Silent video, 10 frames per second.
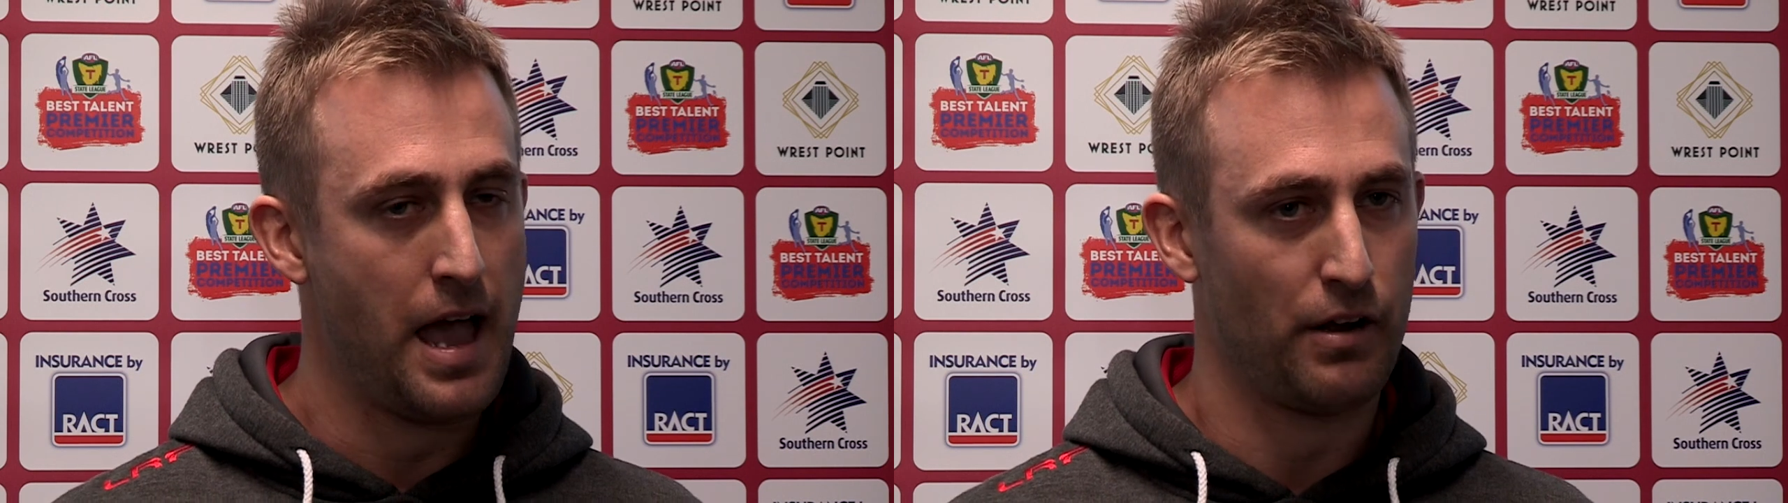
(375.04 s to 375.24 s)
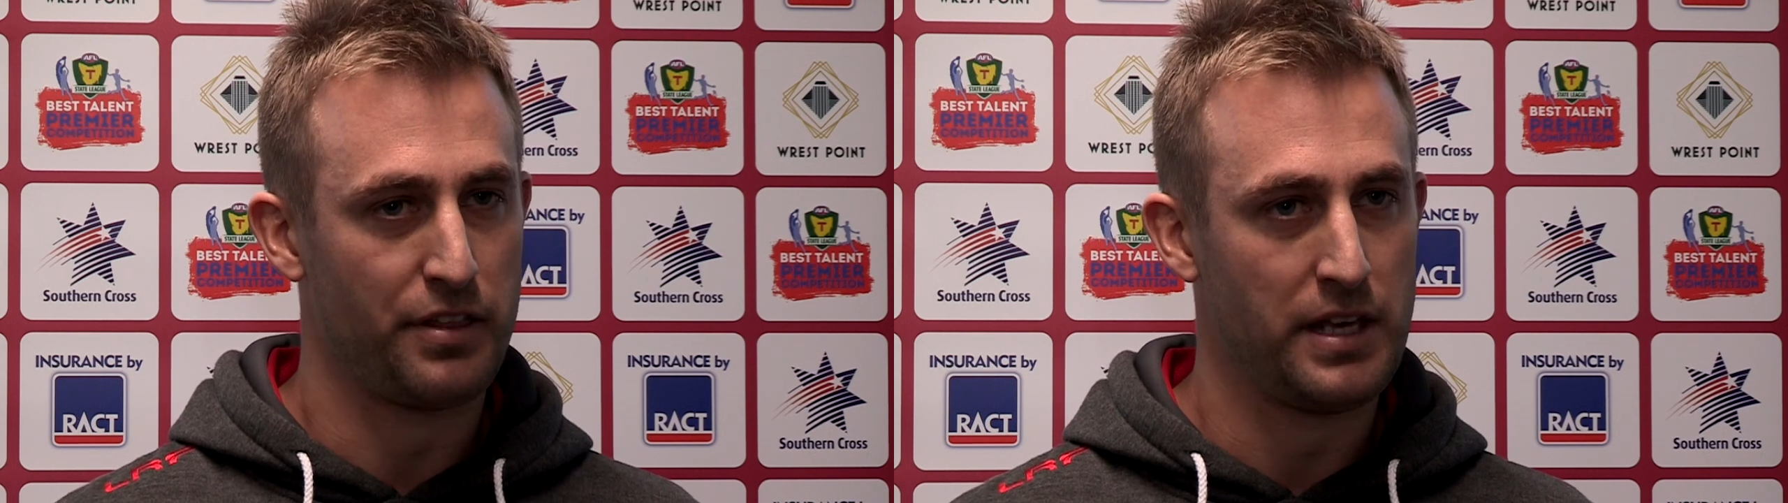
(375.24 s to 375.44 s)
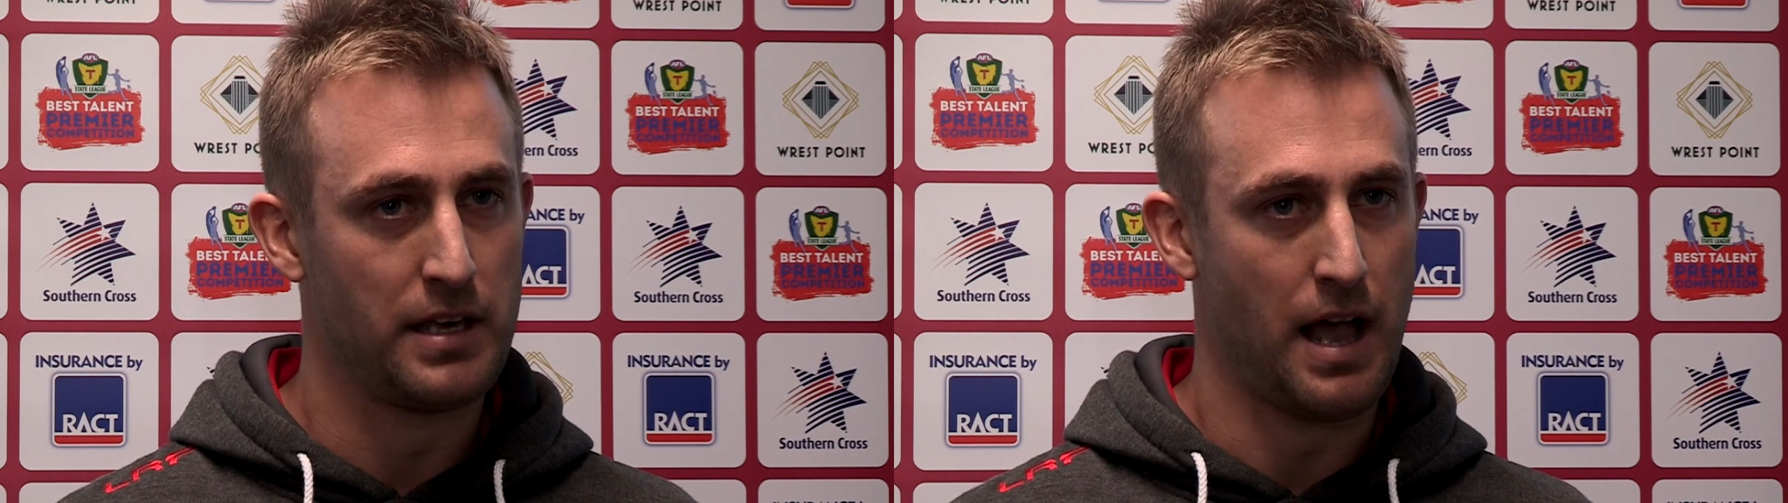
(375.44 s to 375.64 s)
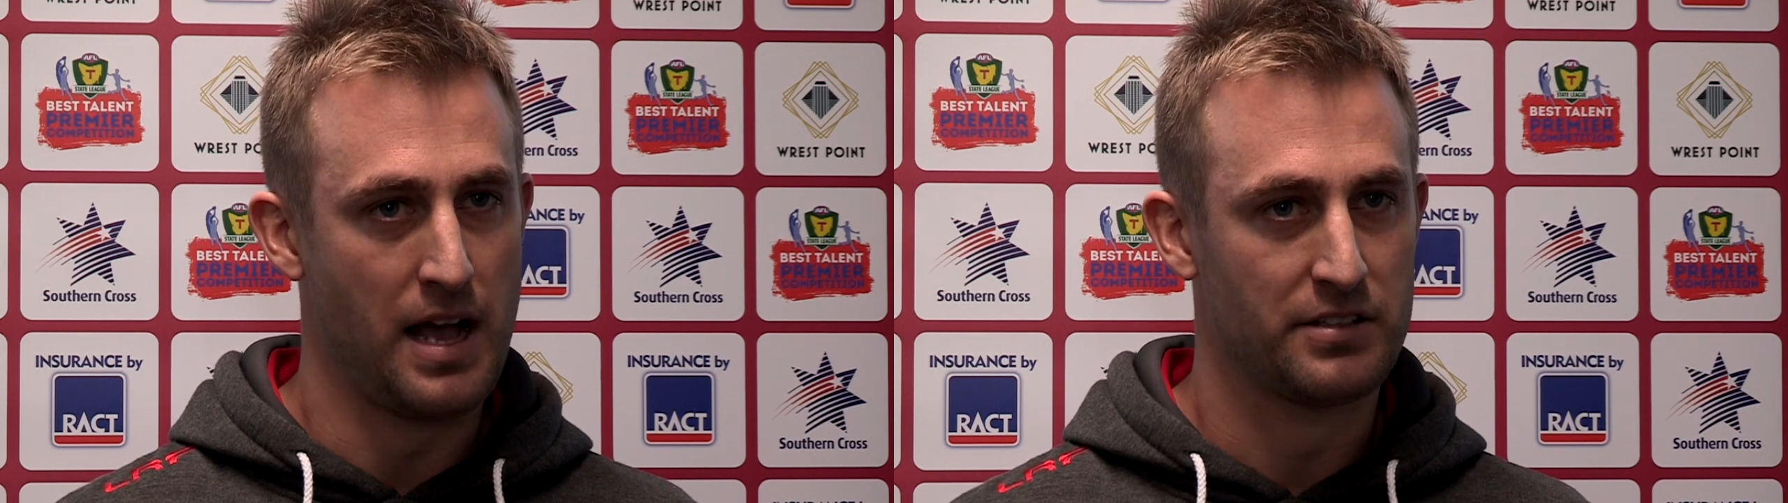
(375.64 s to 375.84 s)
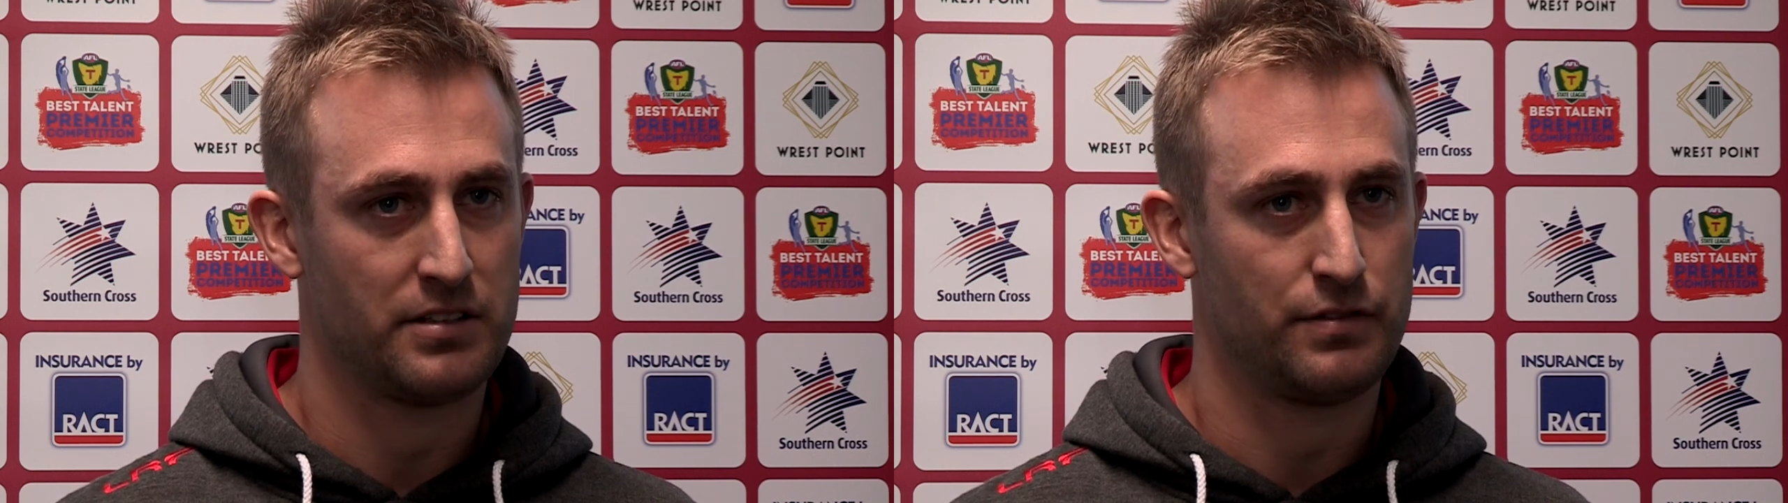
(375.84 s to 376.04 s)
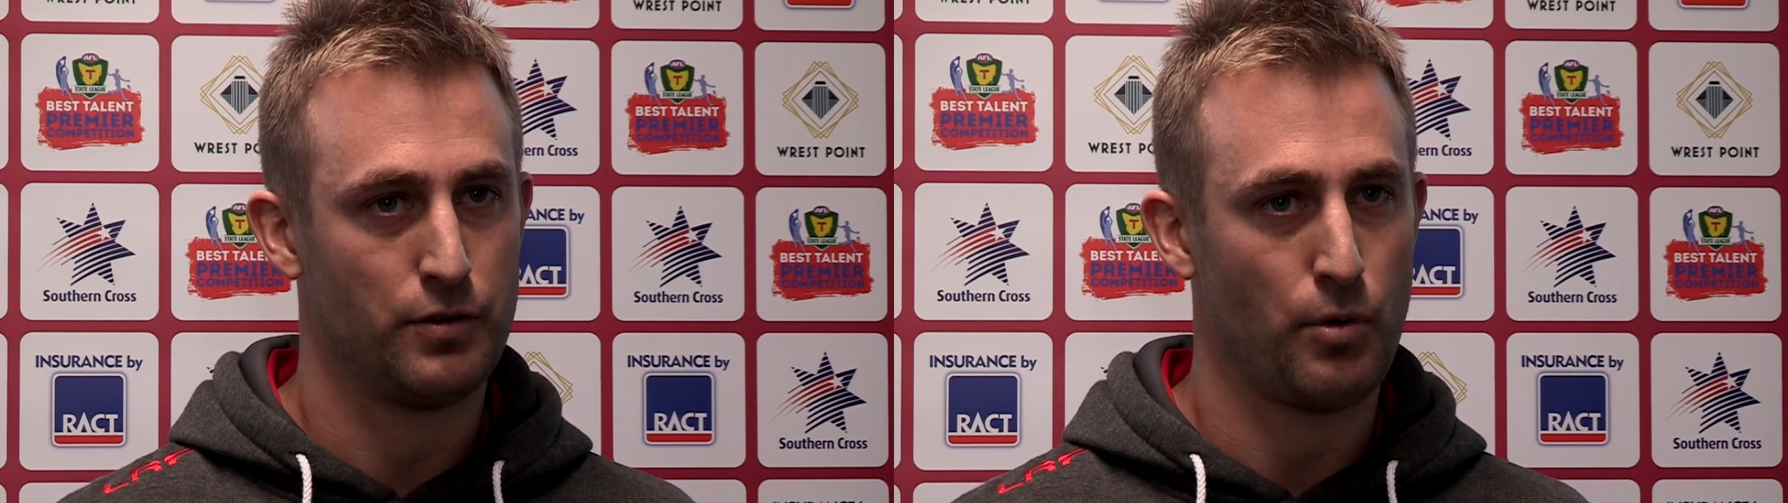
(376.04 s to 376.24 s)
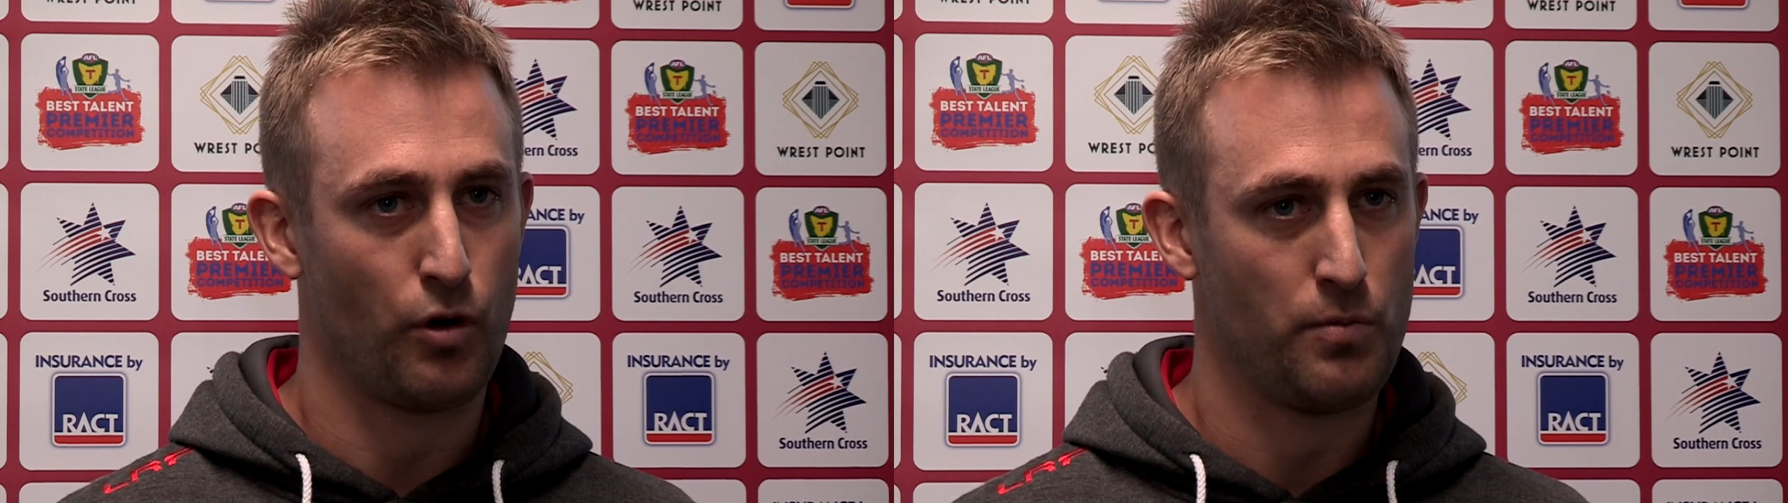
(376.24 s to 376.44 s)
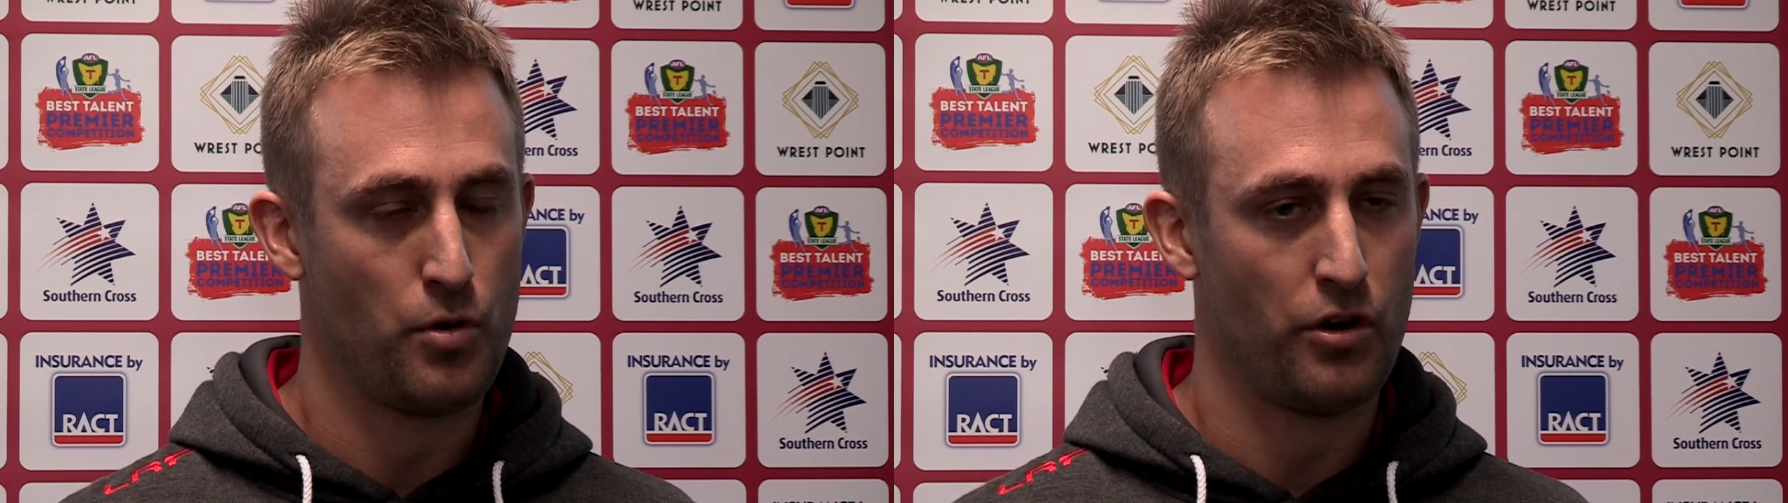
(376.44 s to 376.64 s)
And I think us as a
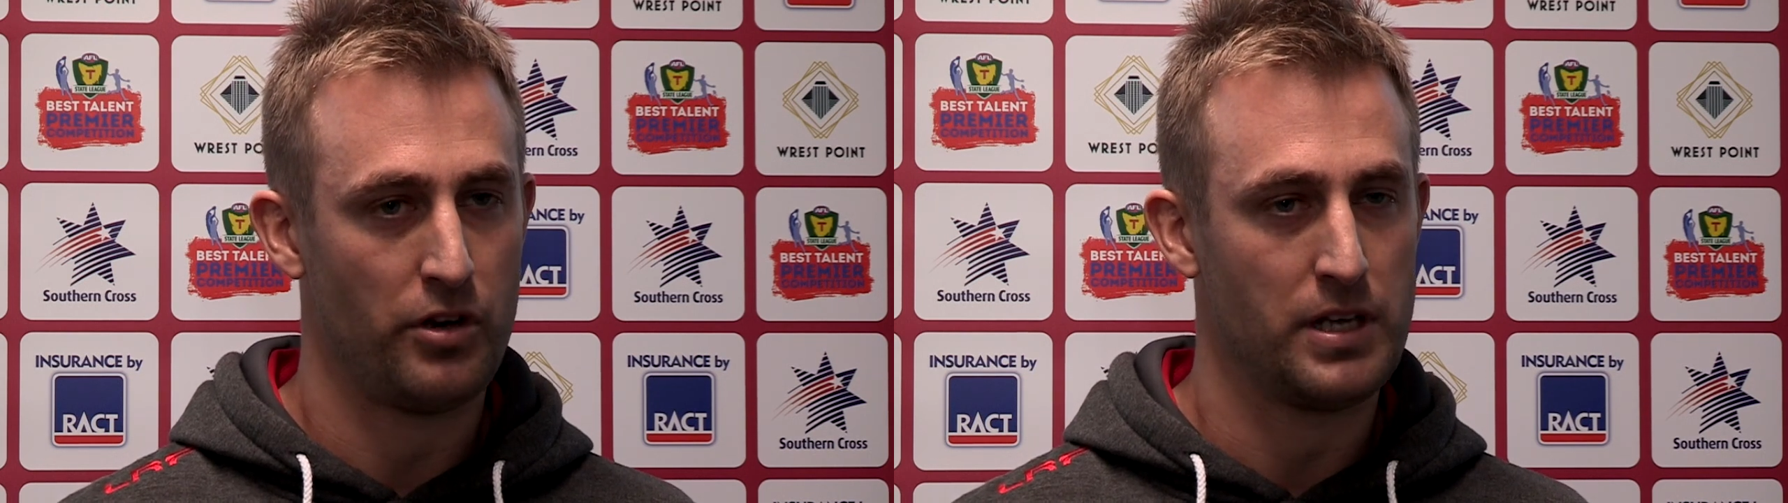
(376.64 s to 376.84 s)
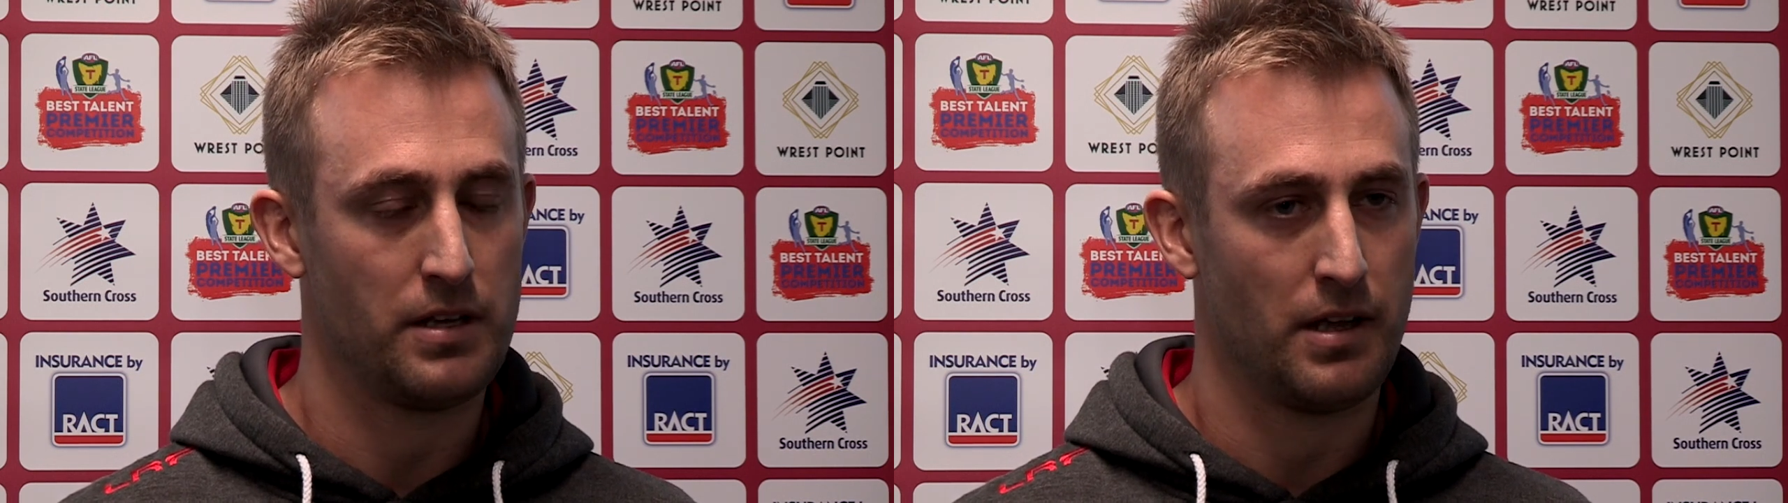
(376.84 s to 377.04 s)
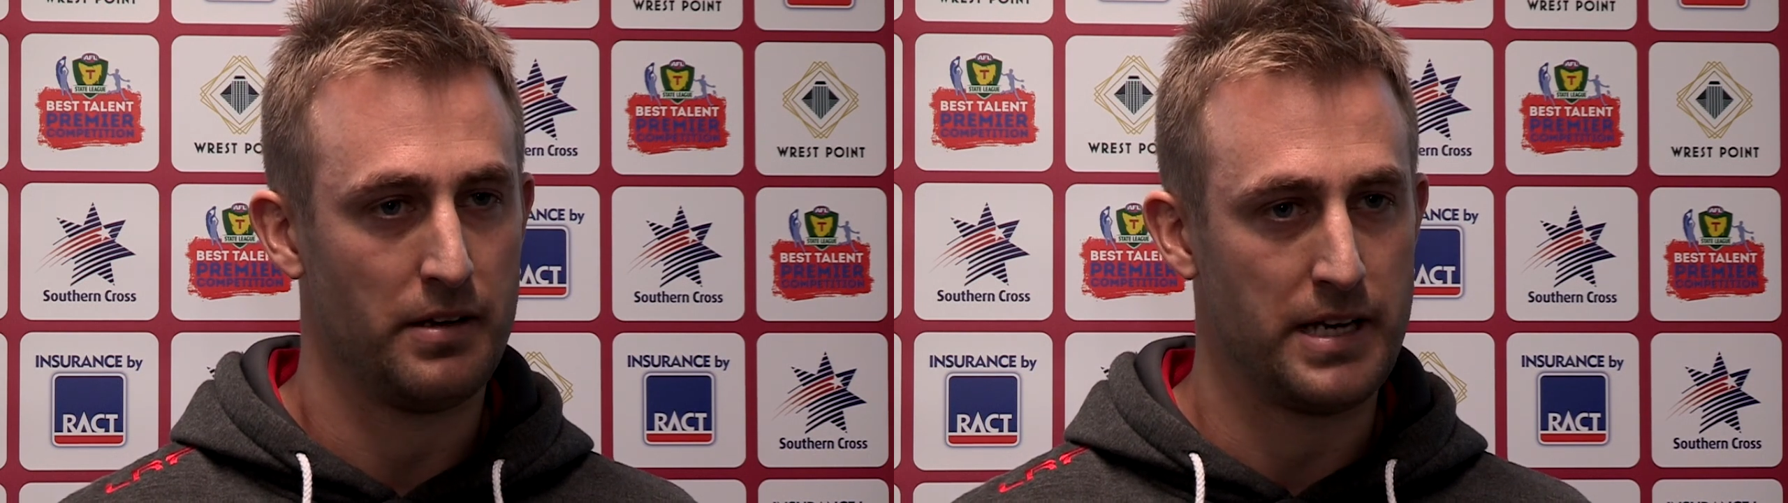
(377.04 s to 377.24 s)
football community